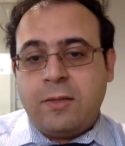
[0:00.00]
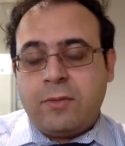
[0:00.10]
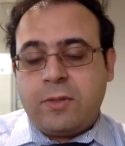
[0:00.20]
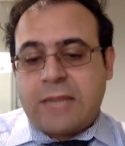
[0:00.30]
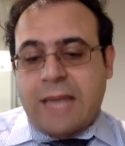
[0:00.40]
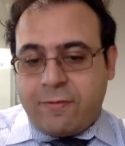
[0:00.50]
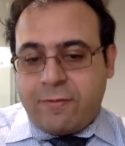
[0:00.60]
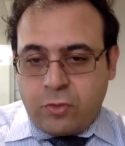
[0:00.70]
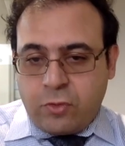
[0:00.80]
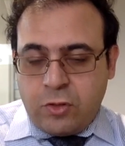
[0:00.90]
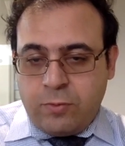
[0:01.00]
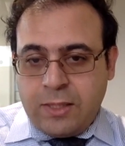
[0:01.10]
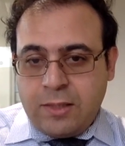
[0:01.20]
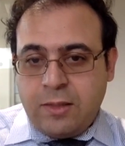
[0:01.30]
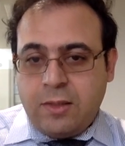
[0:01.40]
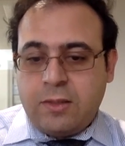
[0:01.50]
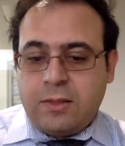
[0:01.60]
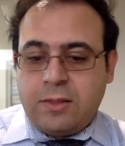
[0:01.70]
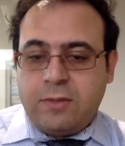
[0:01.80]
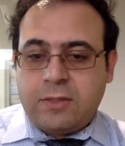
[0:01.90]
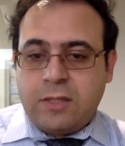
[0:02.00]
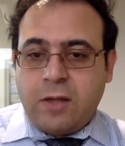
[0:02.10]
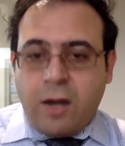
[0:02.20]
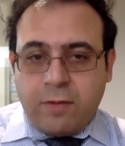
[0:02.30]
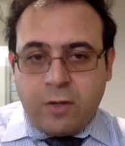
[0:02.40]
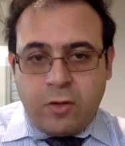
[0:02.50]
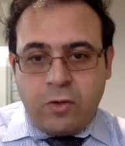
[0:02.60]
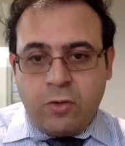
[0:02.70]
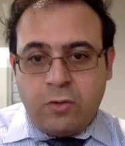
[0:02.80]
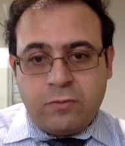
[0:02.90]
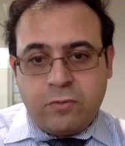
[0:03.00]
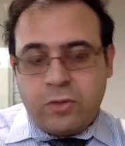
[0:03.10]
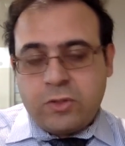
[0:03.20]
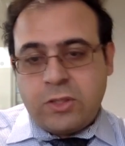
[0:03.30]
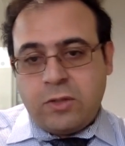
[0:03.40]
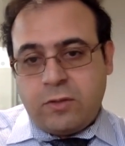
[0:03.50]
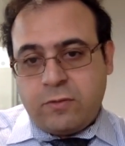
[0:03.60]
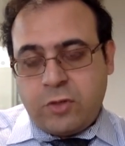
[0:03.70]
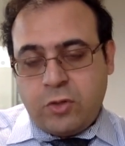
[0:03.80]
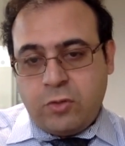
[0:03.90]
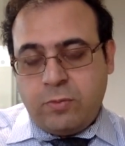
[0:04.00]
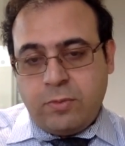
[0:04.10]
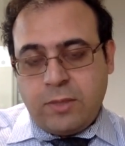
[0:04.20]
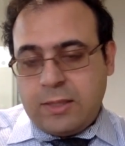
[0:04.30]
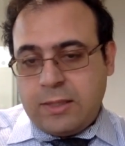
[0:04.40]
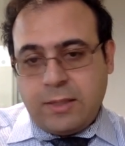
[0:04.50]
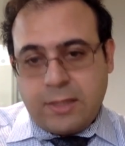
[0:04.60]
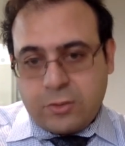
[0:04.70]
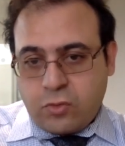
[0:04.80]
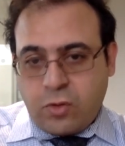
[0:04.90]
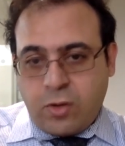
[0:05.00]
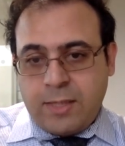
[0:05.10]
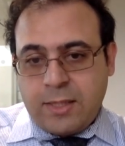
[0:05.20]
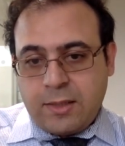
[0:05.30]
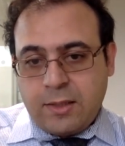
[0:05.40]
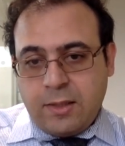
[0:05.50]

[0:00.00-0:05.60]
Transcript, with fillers: There's Afro-Cuban, there's a Navajo version of cube, uh, like drumming.